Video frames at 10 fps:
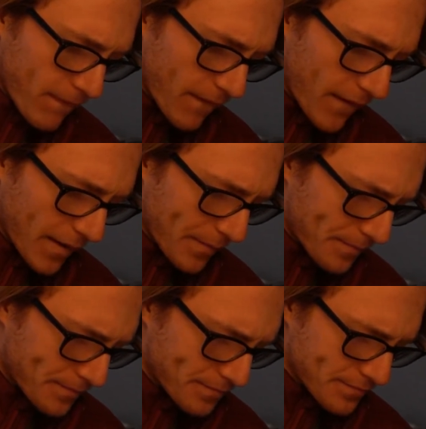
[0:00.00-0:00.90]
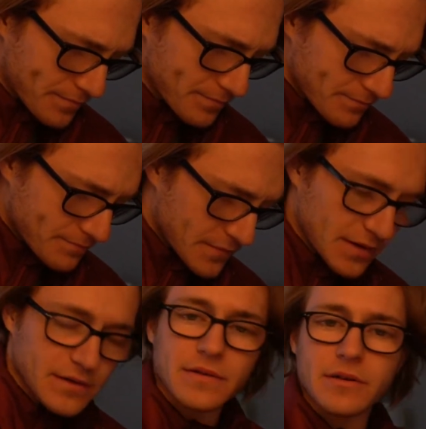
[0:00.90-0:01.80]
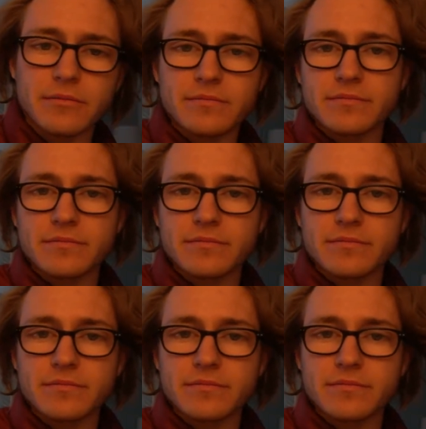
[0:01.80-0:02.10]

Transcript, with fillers: yeah, I don't know.